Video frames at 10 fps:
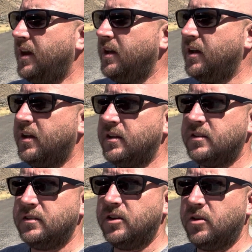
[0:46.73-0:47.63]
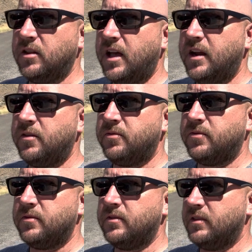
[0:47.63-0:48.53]
of
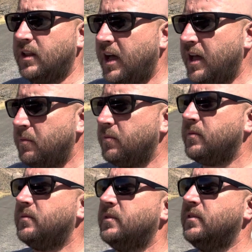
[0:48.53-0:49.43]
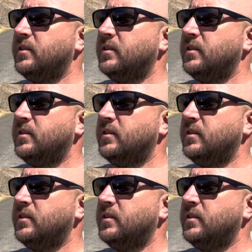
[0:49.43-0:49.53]
lime